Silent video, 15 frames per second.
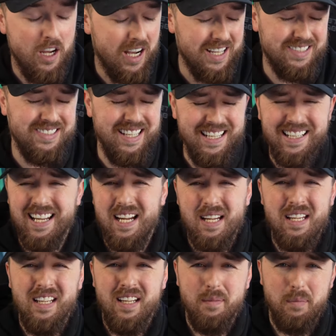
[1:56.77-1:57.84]
I say that
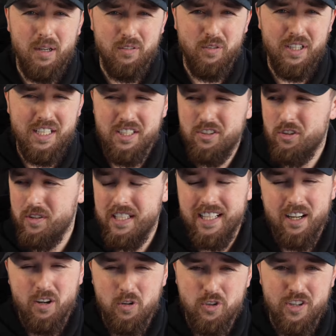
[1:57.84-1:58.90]
like really and truly, in
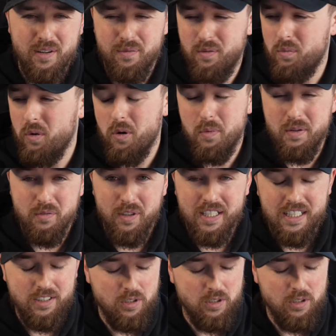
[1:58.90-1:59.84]
that Old Trafford, what are we really